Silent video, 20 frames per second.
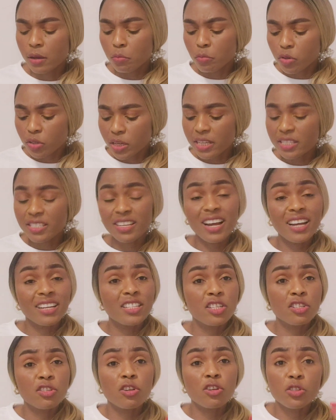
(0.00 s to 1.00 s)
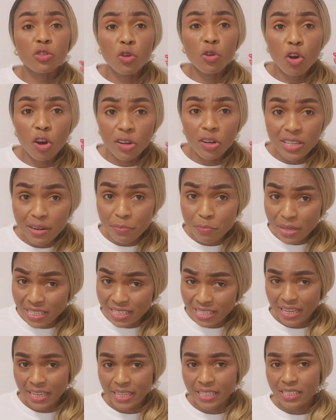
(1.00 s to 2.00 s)
Monthly, and it's also
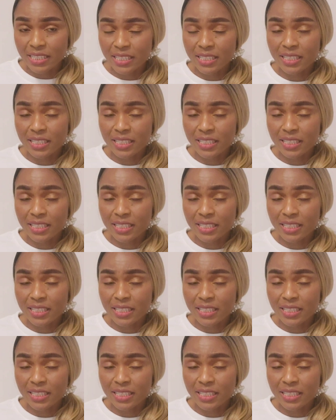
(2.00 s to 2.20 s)
unlimited.